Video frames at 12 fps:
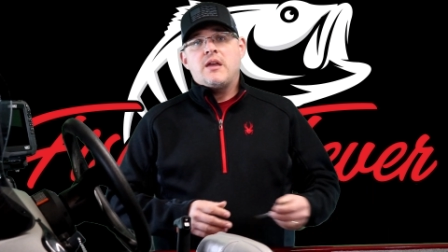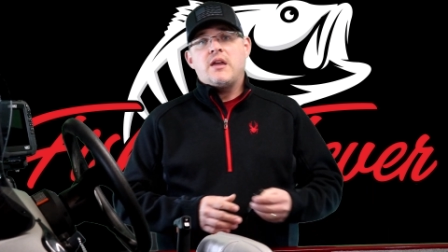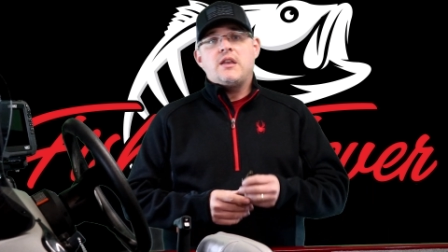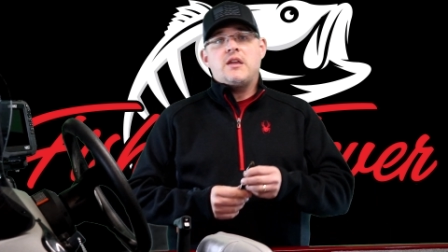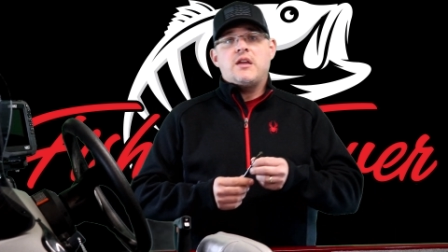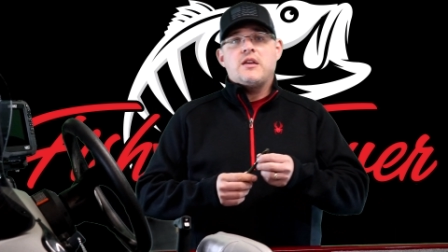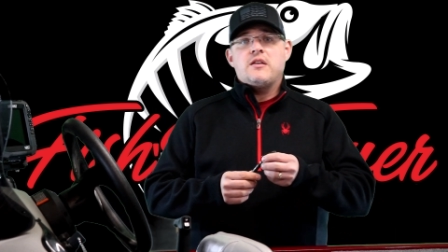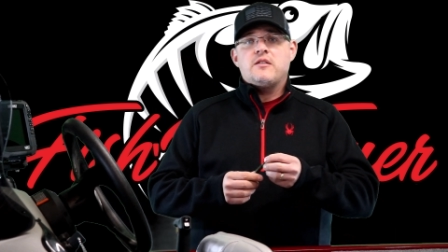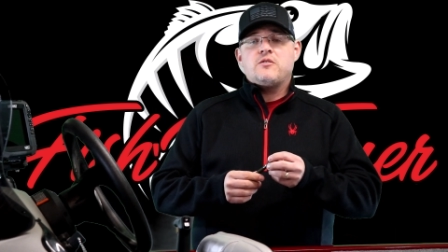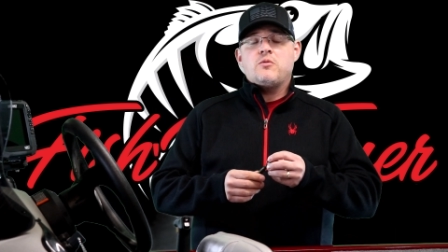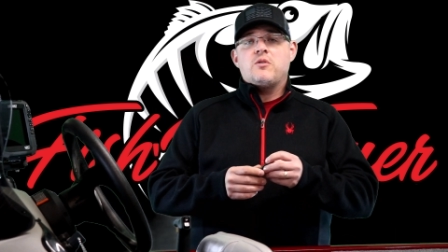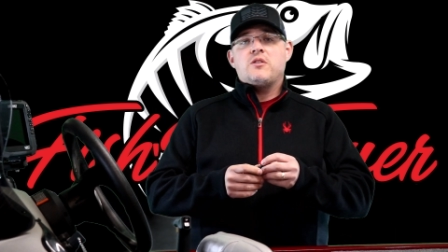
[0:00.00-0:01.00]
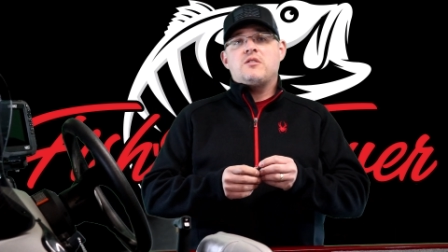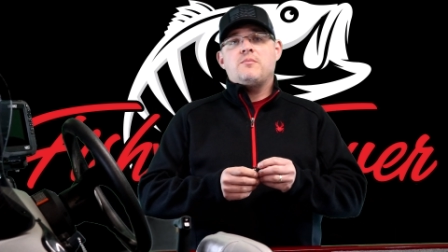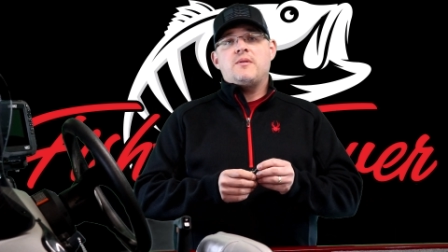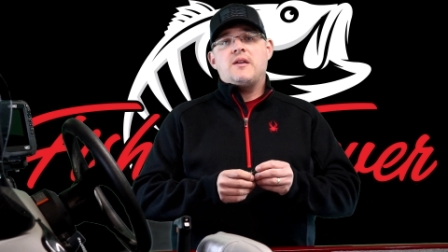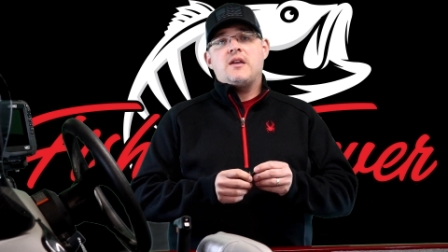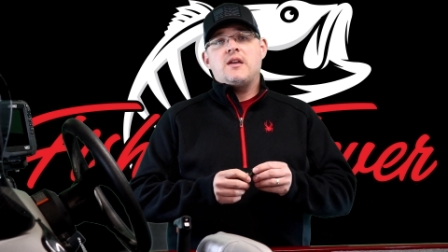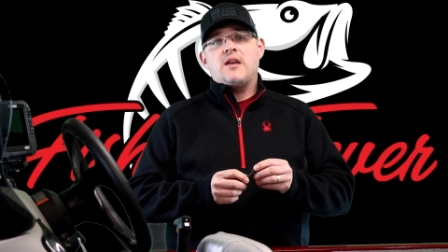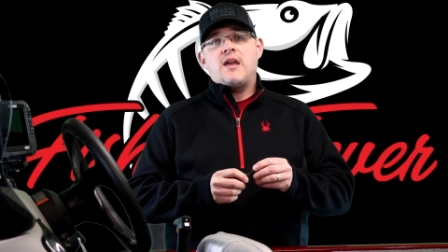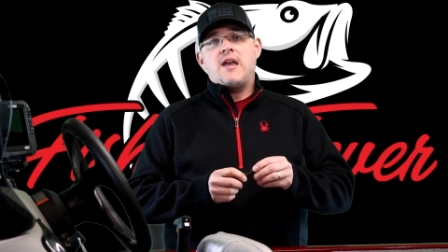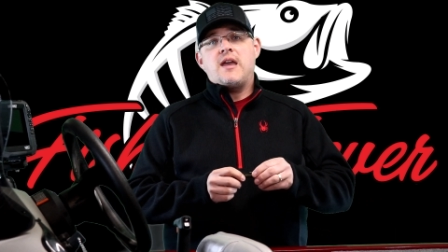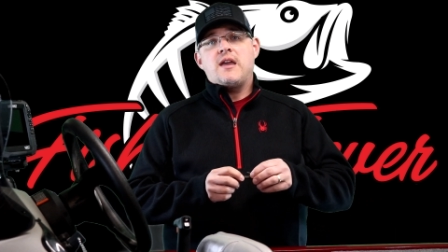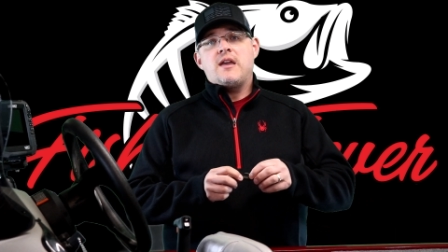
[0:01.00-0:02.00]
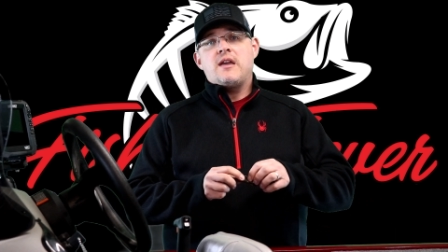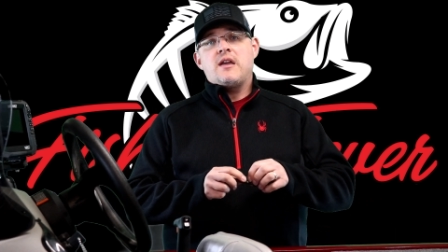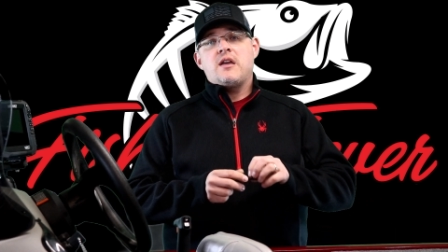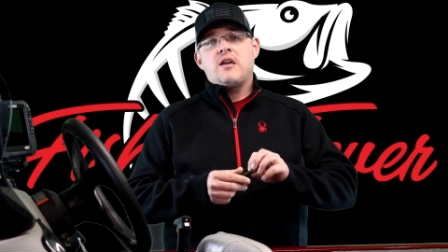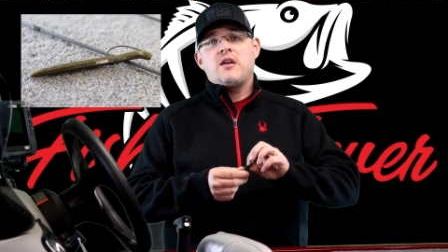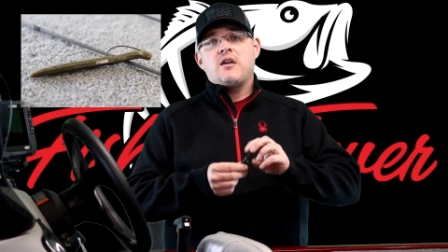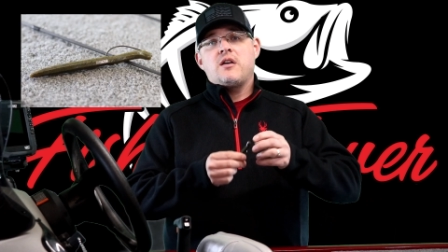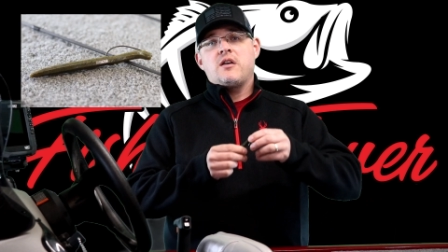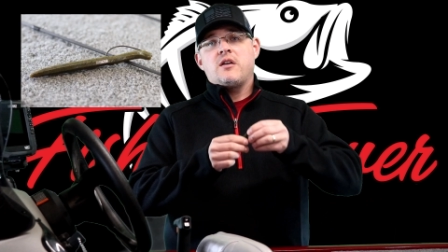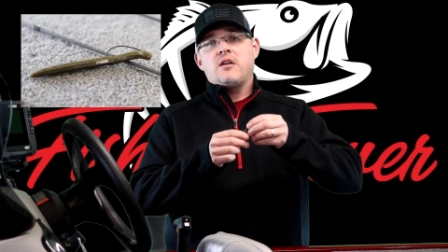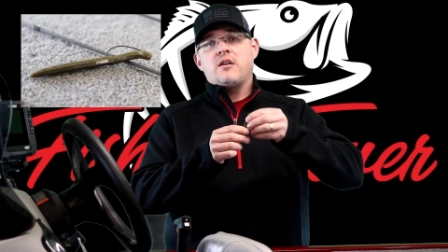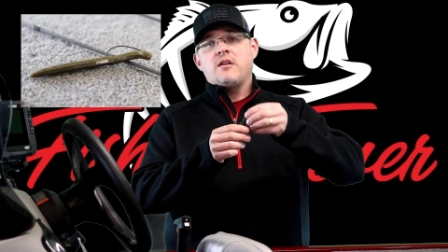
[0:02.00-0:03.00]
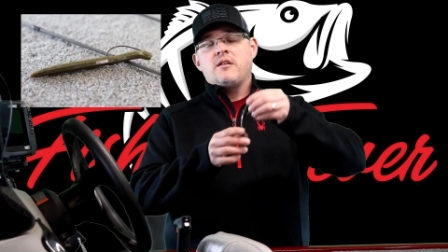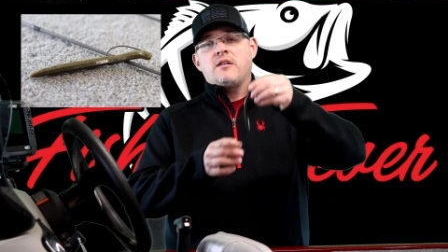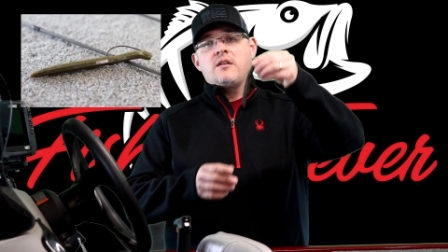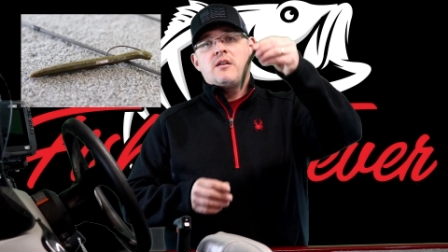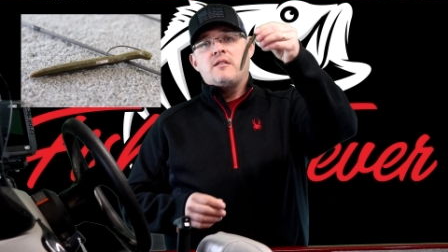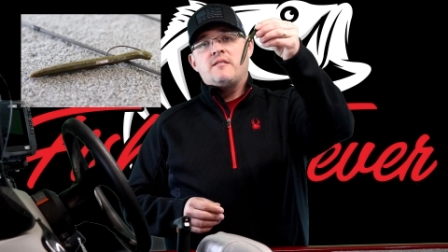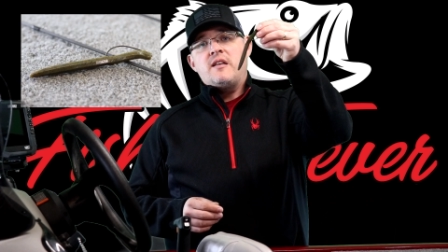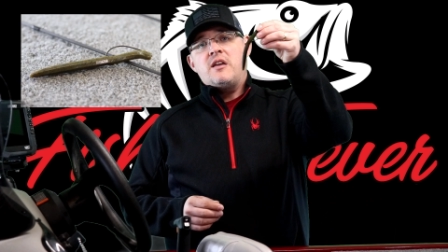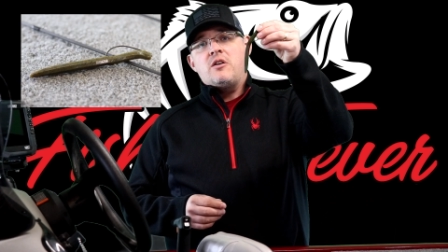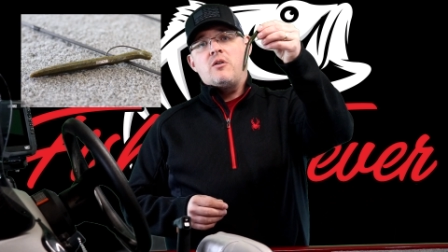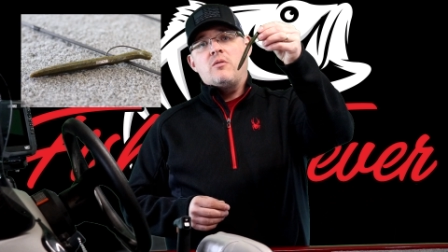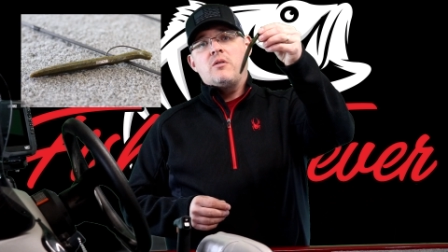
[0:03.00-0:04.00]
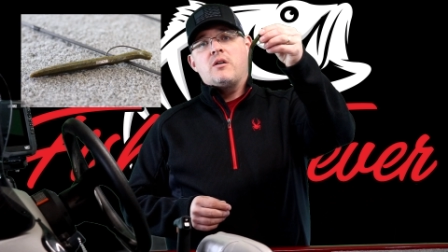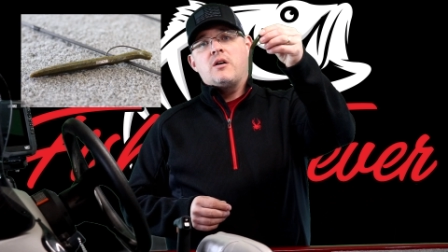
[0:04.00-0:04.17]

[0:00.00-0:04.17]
It is going to be a Senko.